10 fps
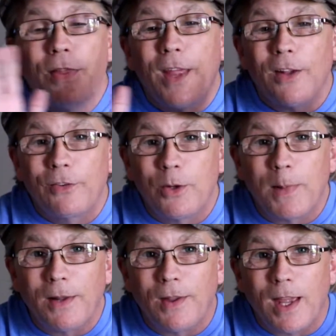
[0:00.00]
Thanks to
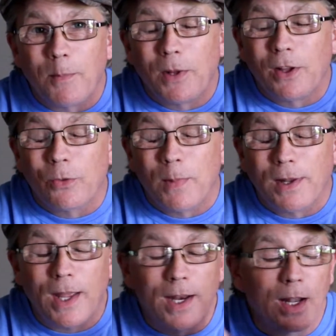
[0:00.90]
my dad, because
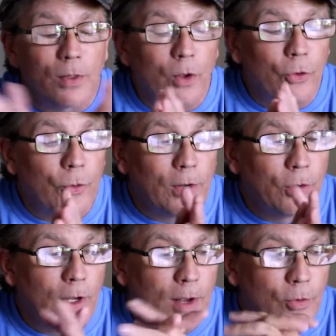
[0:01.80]
my dad had those, so I
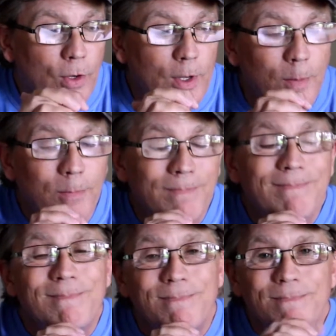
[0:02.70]
took after him.
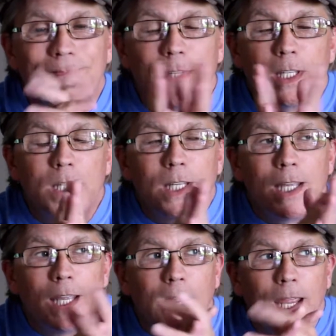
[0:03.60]

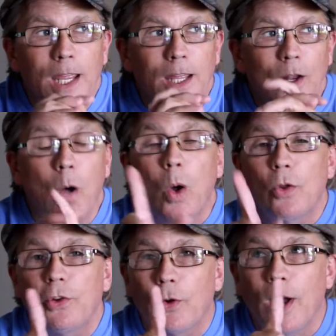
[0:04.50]
And
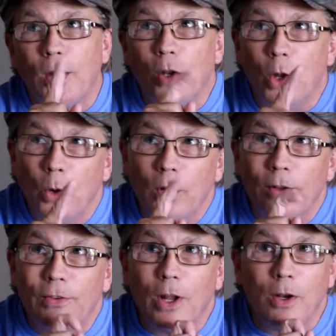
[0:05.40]
also, I
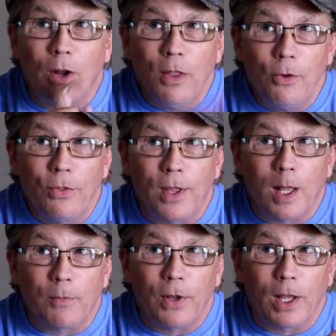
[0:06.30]
noticed another
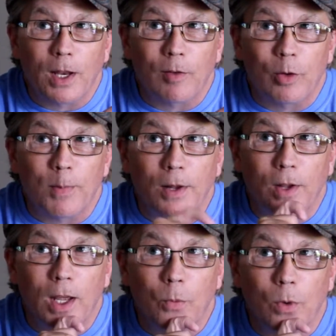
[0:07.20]
thing I'm taking after my
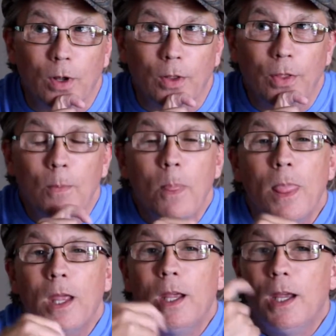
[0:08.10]
dad with.
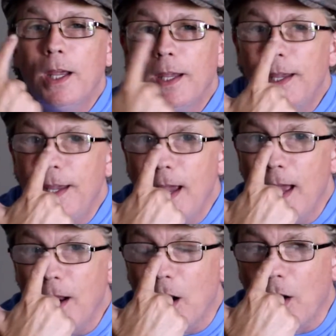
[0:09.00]
He
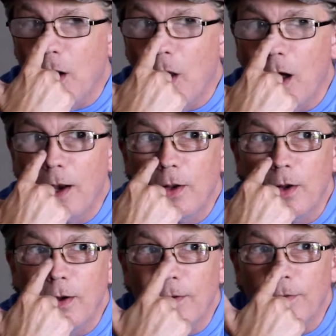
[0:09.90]
had a
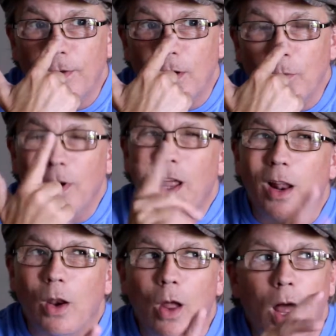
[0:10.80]
lot of, well,
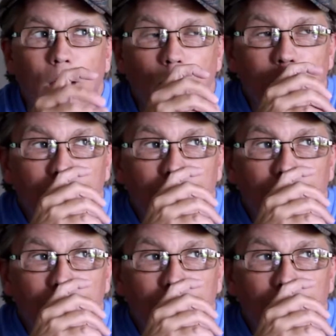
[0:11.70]
not a lot.